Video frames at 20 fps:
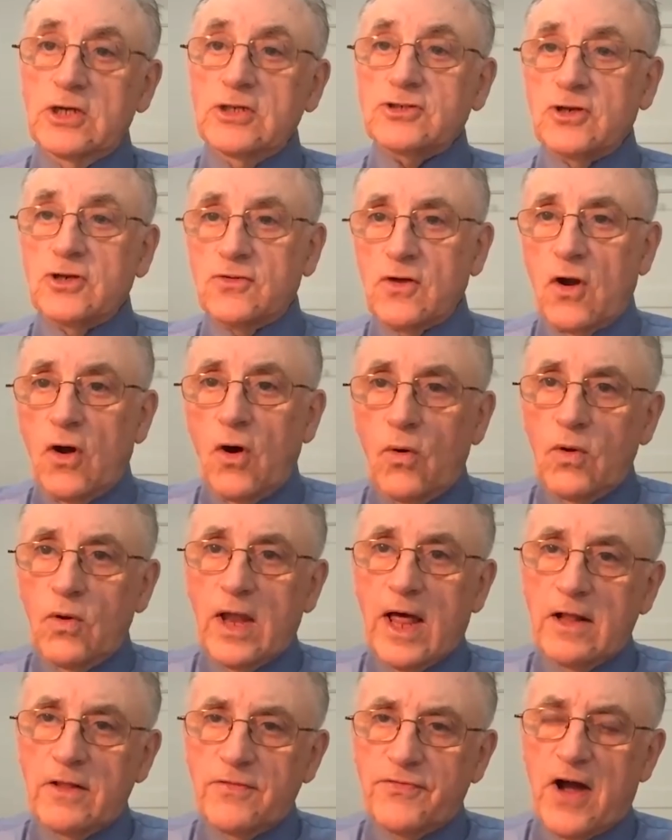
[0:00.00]
So their
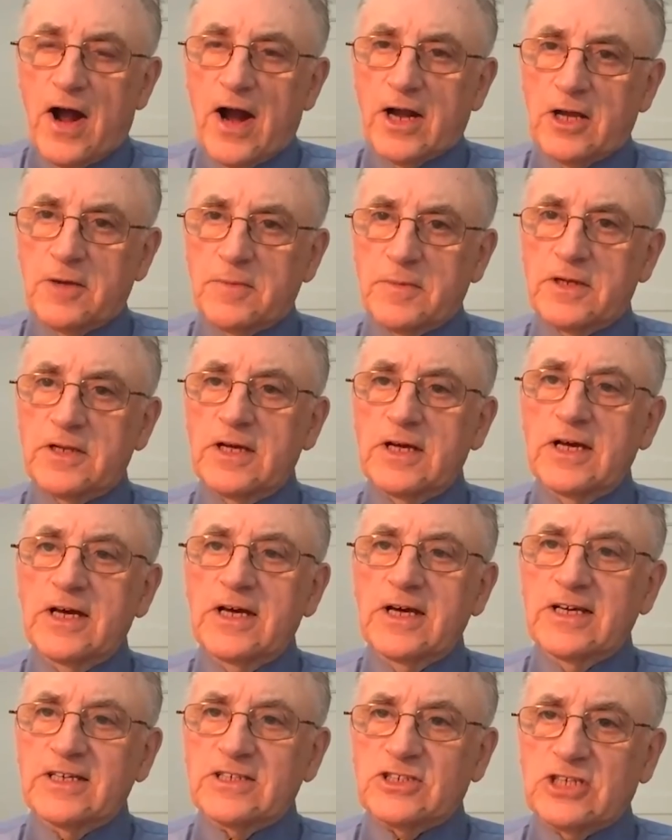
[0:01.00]
whole health argument
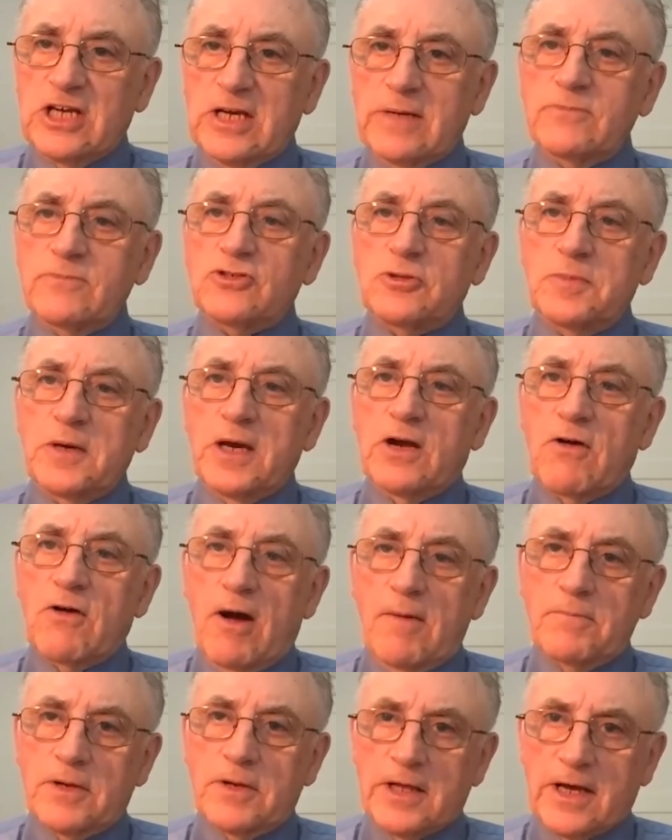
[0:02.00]
seems to be
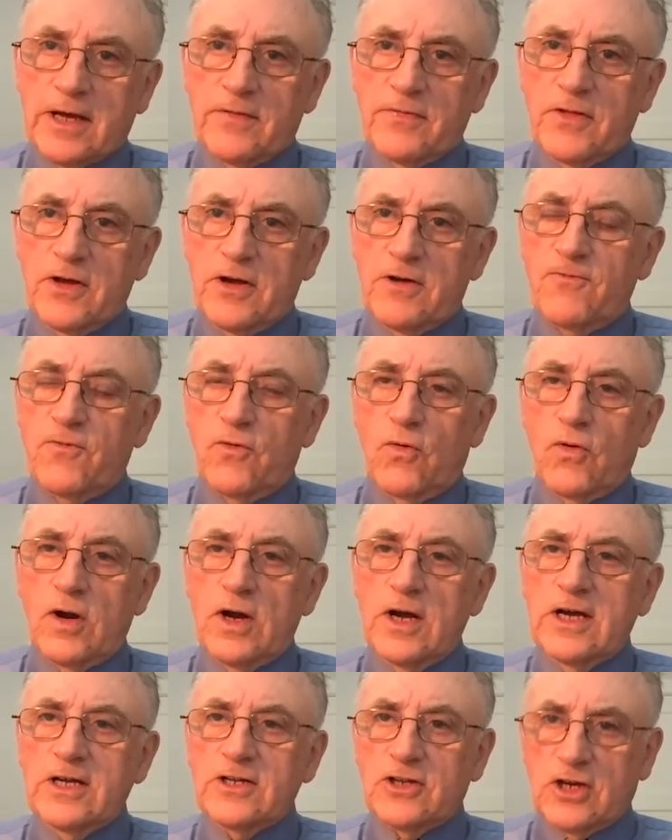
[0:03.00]
crumbling, and
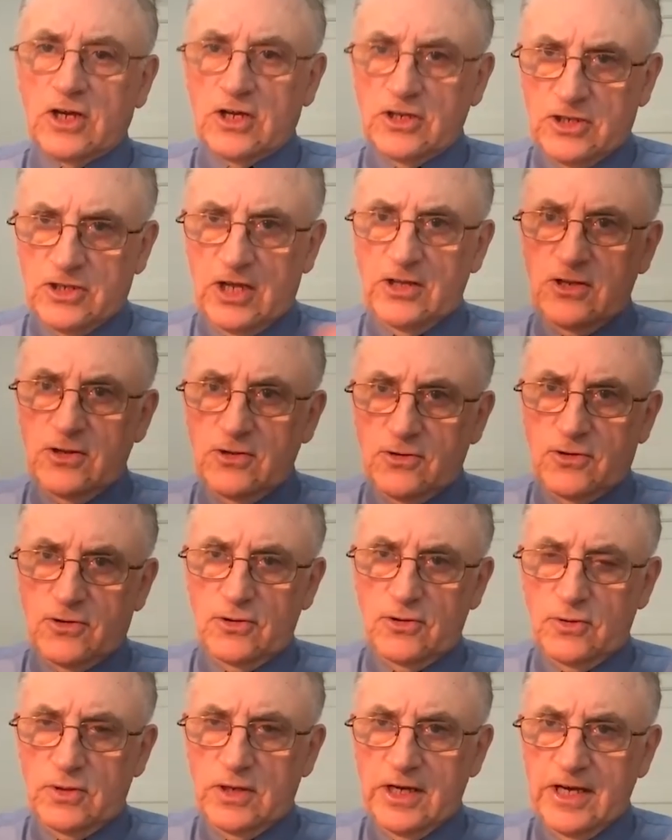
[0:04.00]
therefore to continue
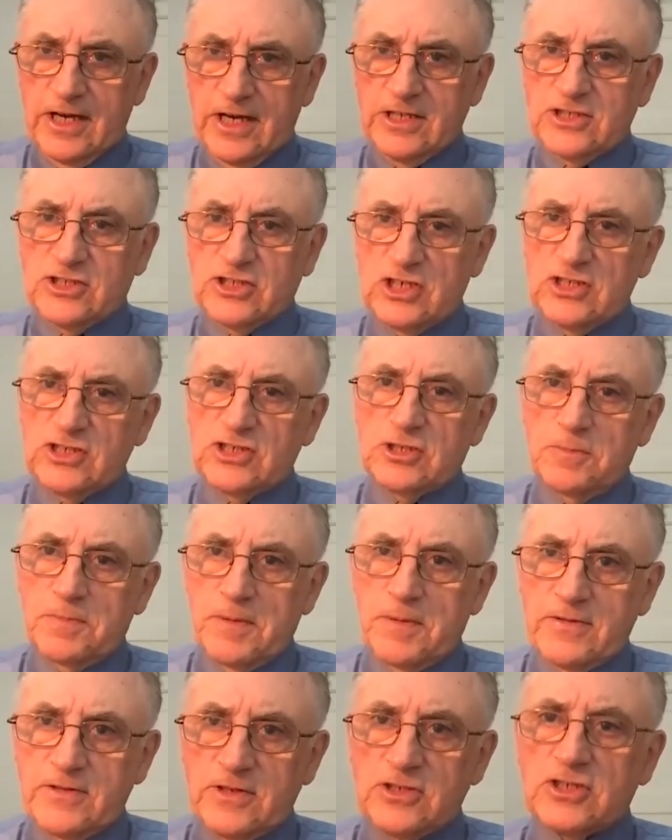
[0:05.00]
to insist
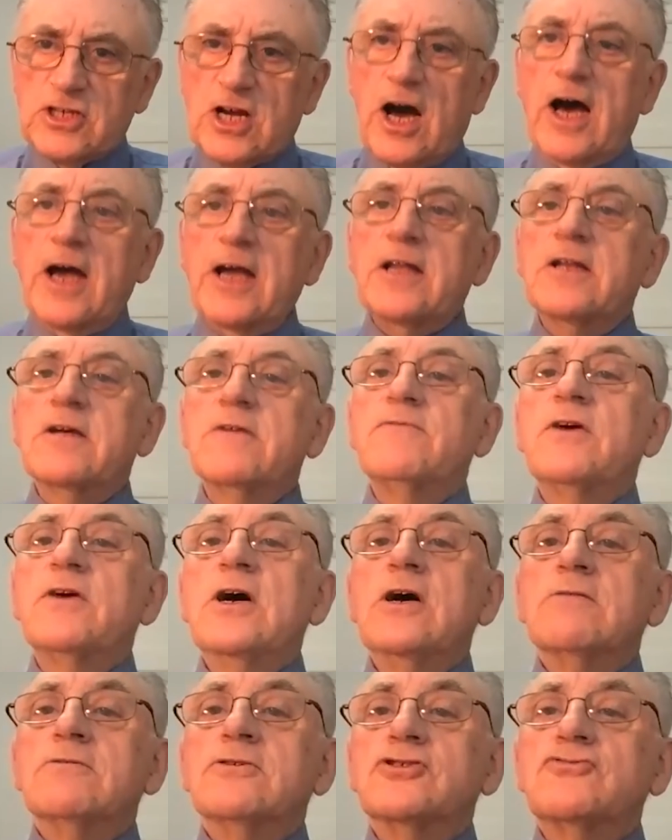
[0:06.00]
upon this kind of
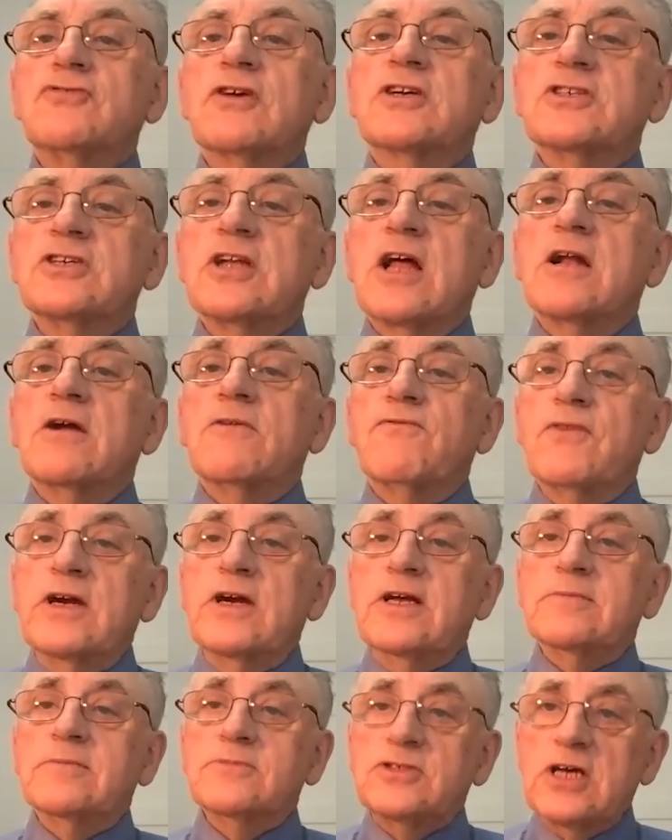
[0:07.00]
restriction on our
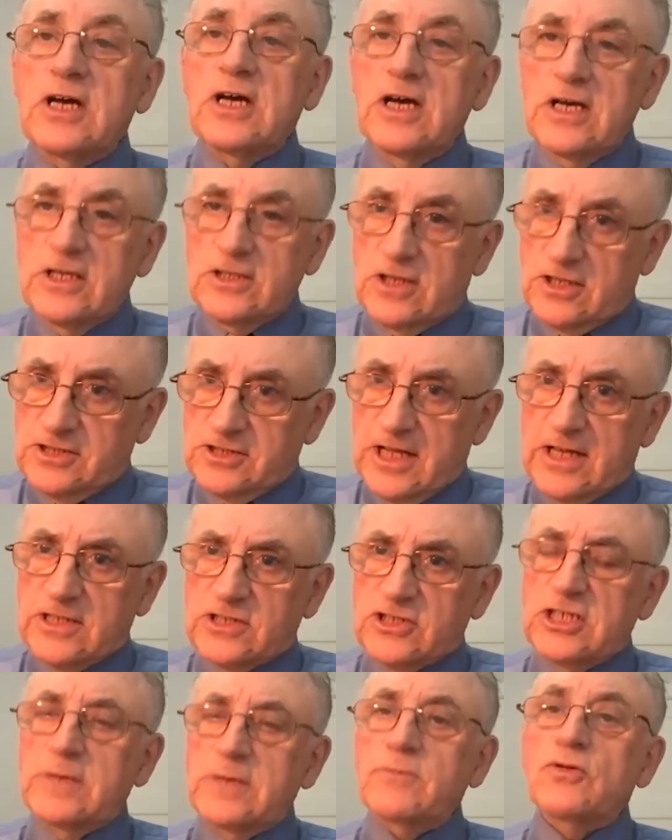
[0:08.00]
freedoms does
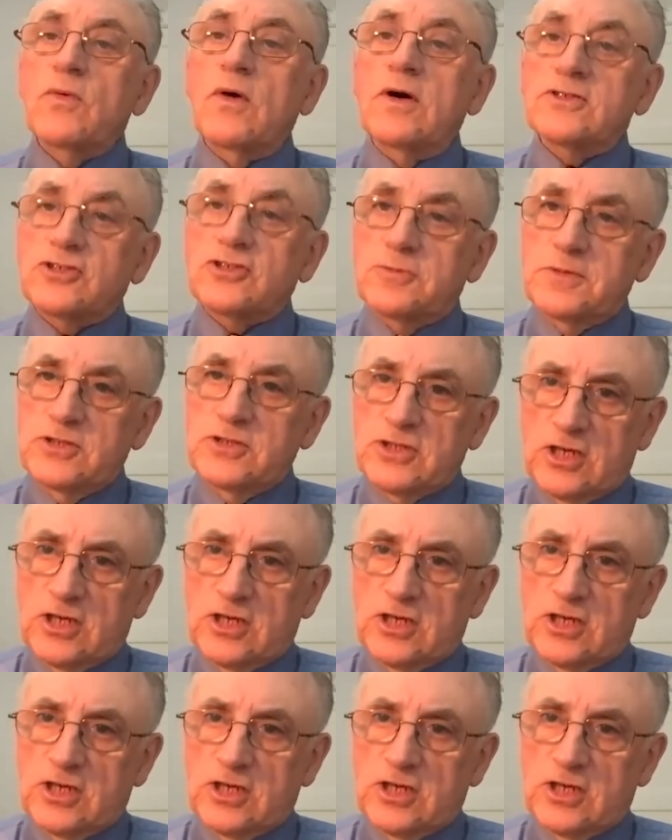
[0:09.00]
not seem to us to be